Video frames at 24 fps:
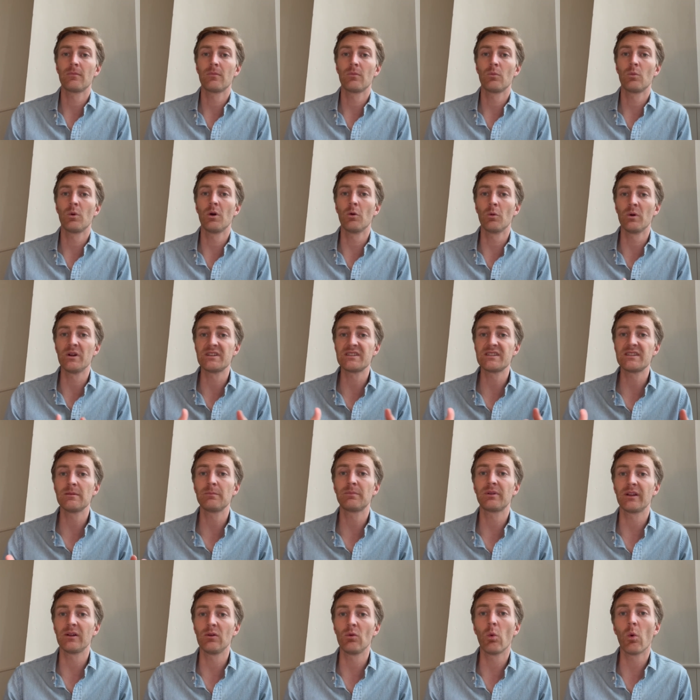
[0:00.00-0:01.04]
We
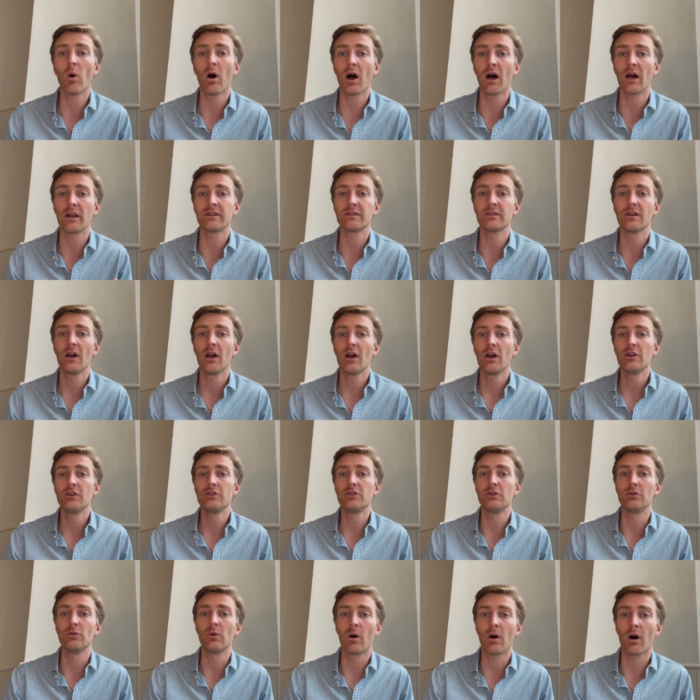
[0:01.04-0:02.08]
simply want
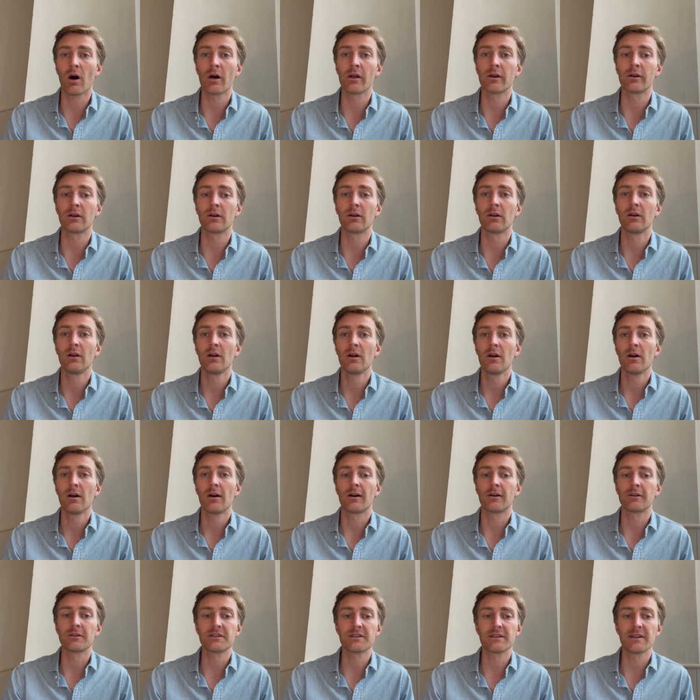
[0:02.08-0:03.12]
to honor
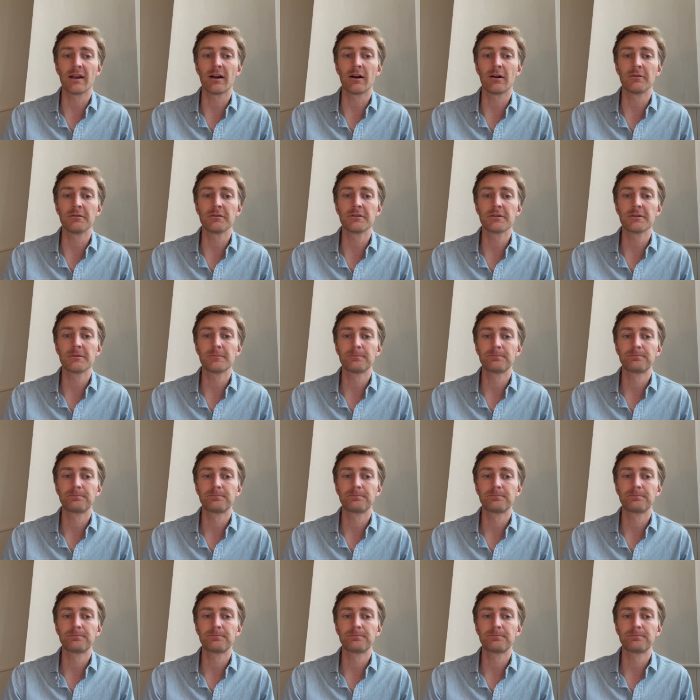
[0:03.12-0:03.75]
ourselves.